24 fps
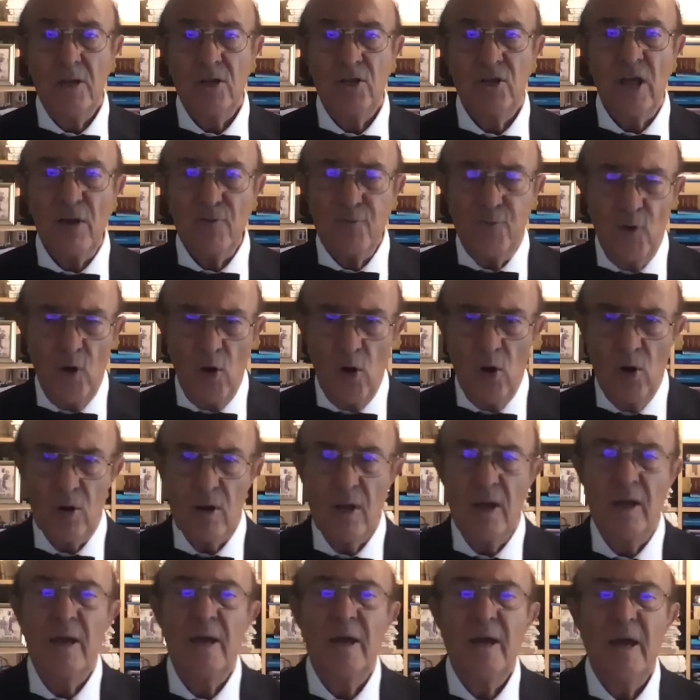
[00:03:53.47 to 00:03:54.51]
Therefore,
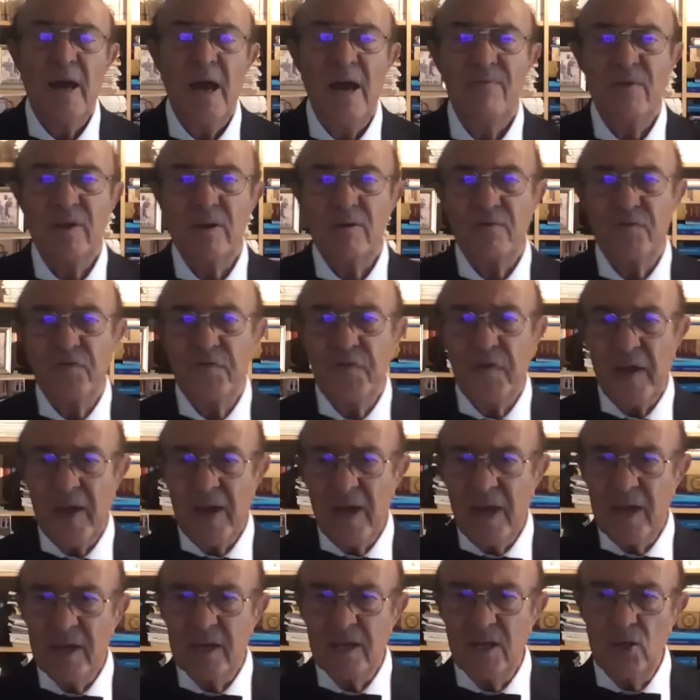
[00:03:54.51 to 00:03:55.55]
having
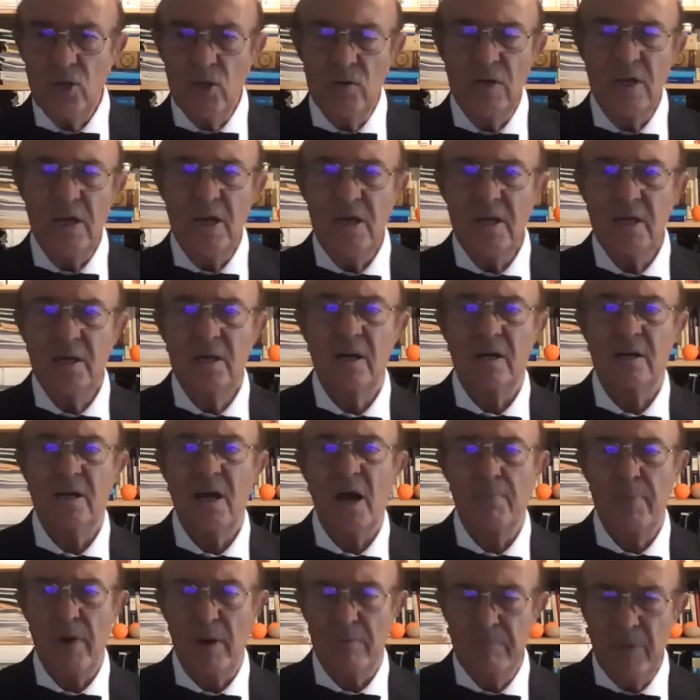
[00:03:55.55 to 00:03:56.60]
very unique
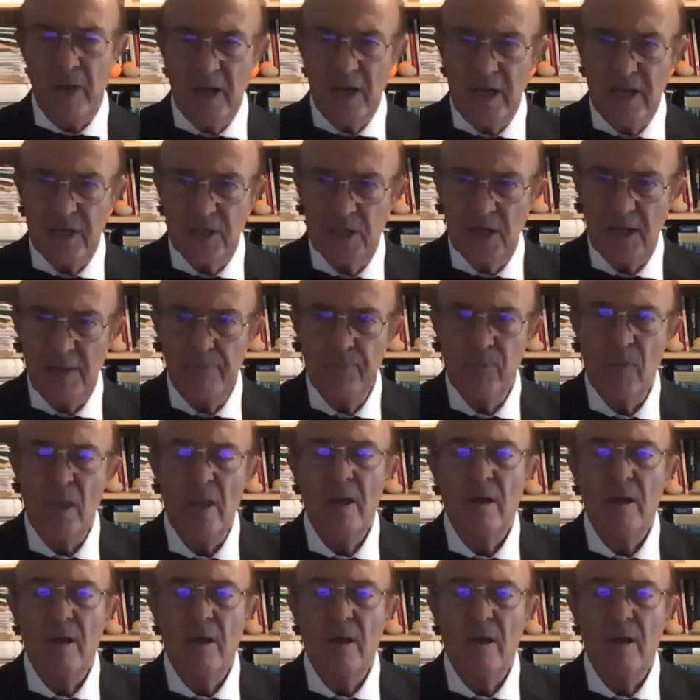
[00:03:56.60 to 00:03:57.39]
capability